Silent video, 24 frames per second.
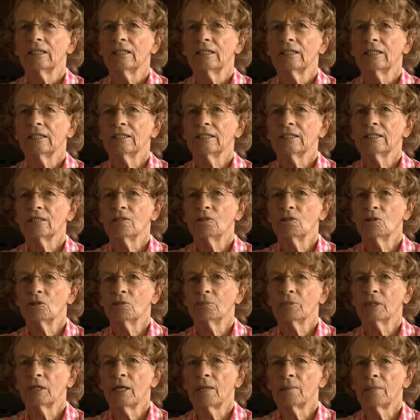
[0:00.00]
And so,
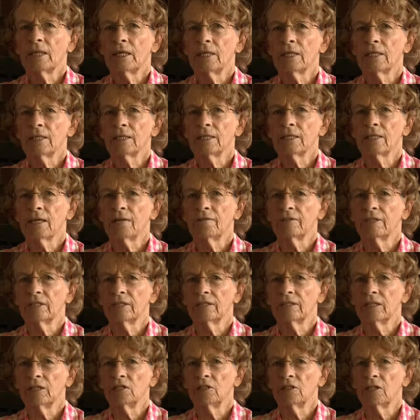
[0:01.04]
but I'm 87
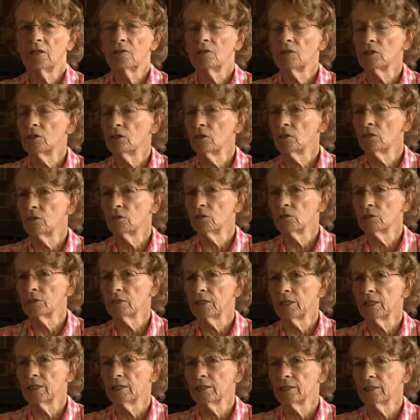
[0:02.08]
and, and you never know when
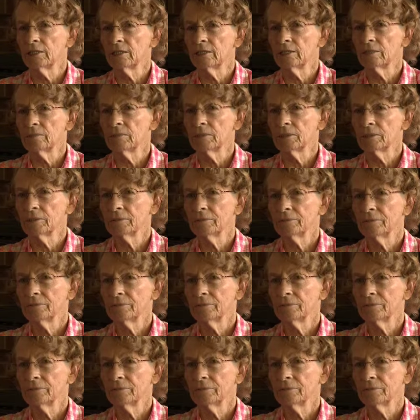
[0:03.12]
the end comes.